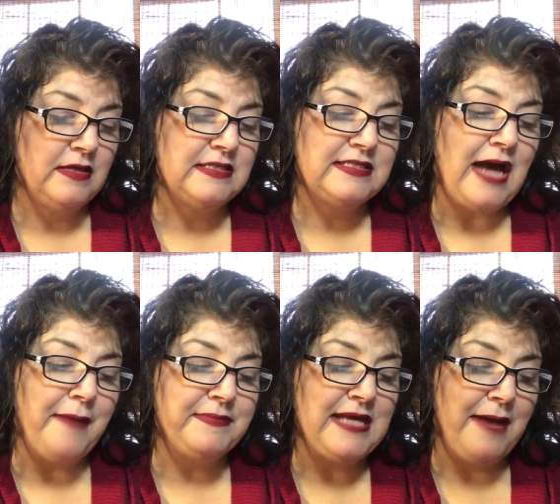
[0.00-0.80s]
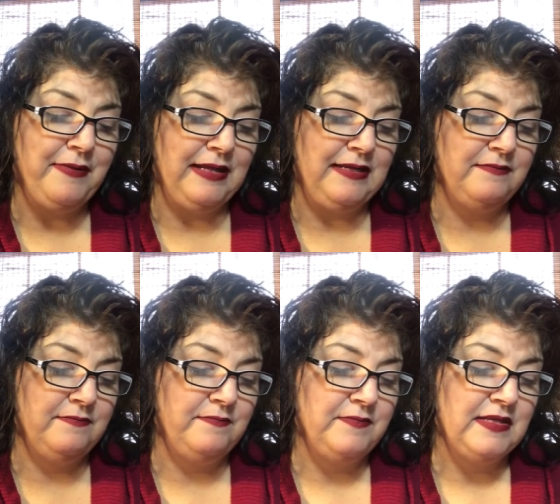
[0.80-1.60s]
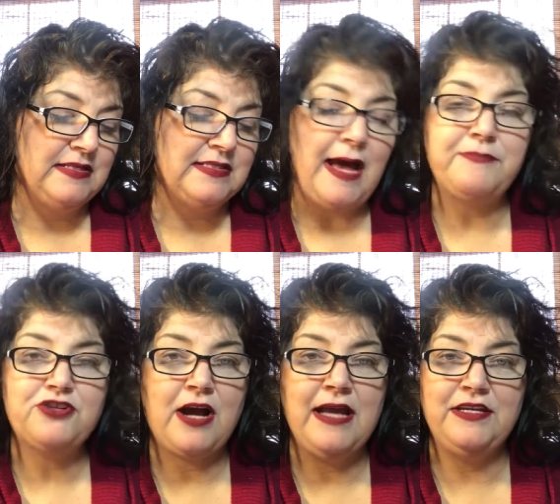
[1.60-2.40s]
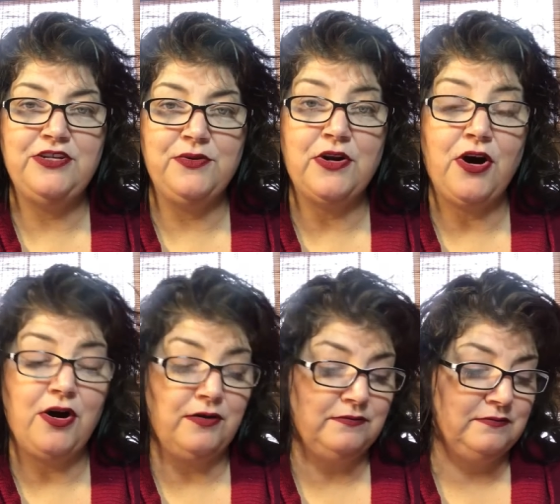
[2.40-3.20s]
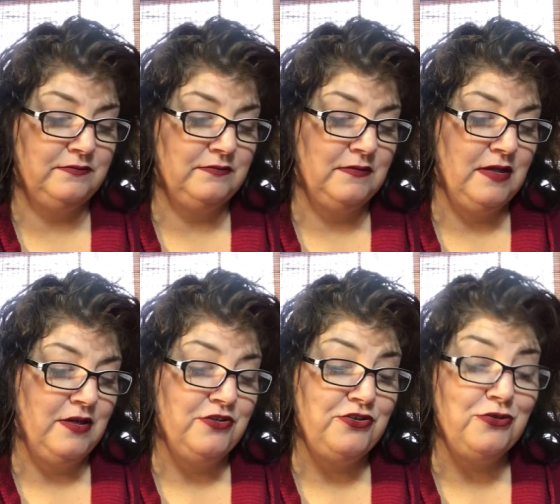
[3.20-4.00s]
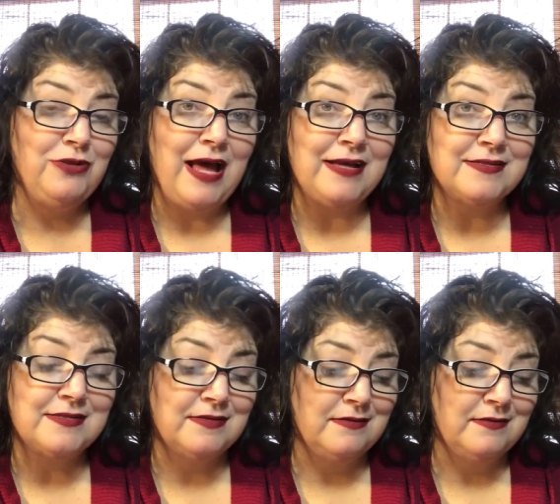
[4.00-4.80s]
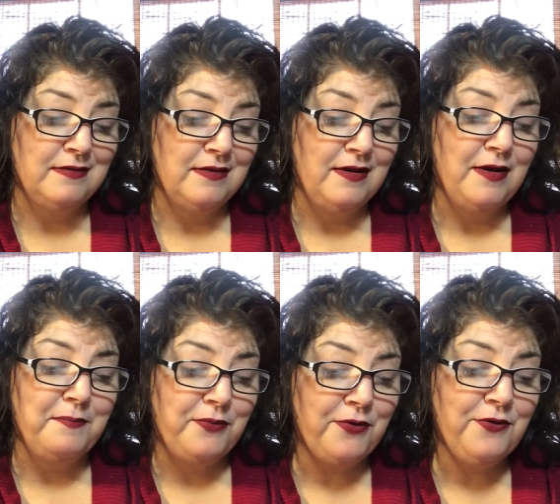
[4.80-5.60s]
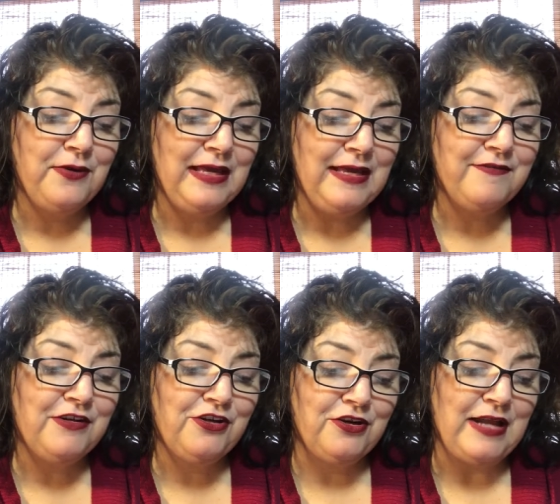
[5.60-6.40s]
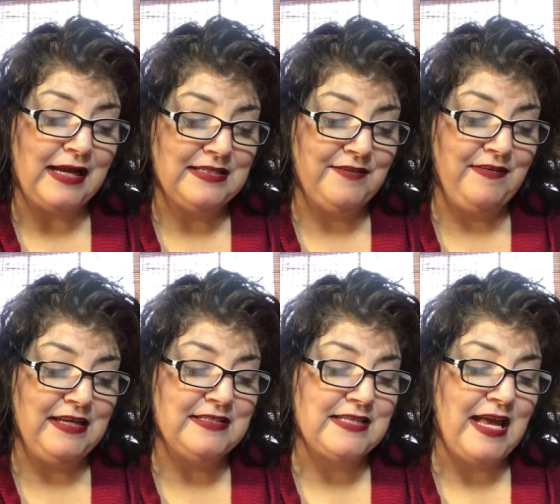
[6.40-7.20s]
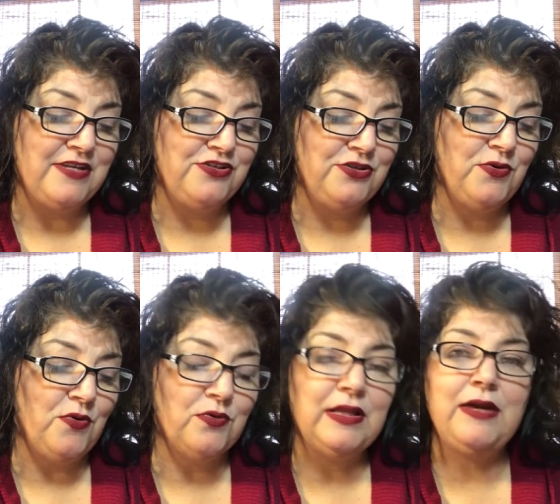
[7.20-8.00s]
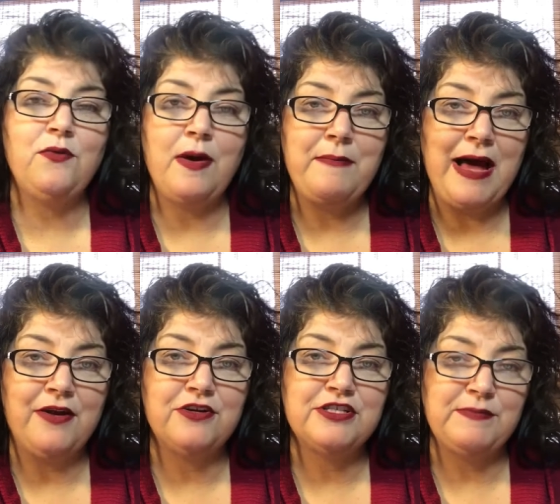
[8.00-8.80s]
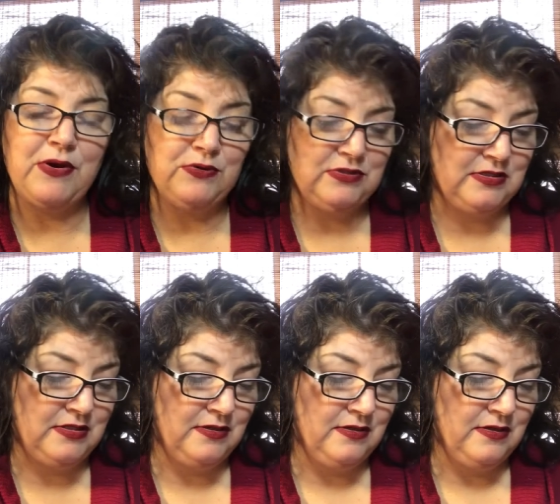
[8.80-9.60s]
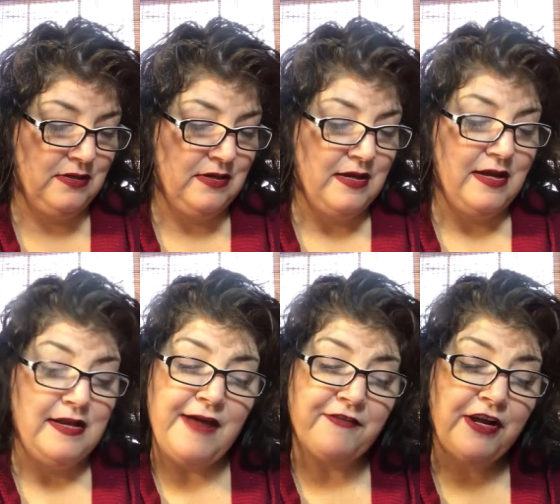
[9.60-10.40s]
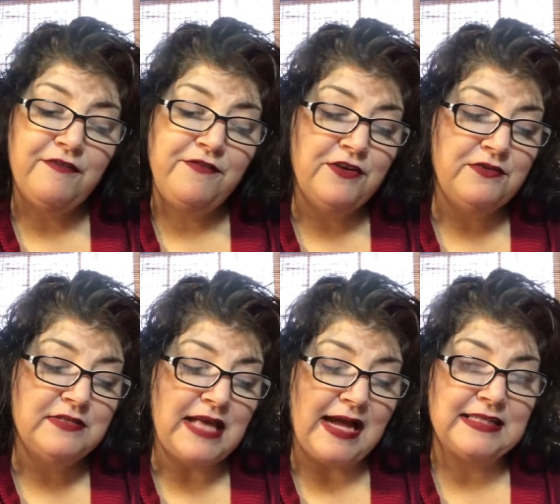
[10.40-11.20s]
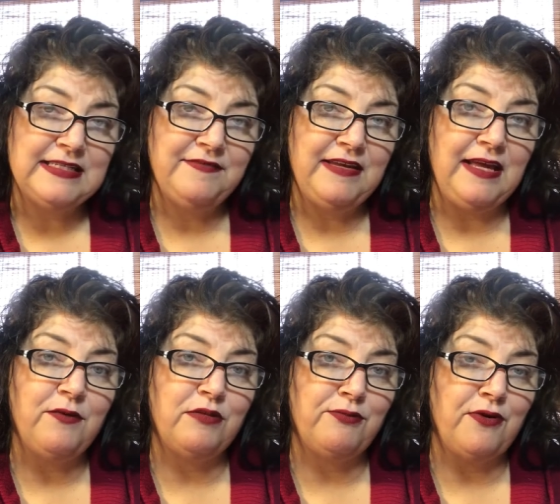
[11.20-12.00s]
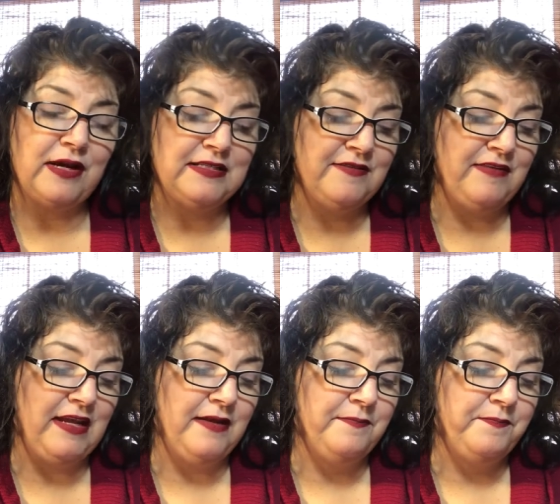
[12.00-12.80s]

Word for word: Stop dabbling. Stop trying to do it all. Do less. Prune even good activities and do only what matters most. Never confuse activity with productivity.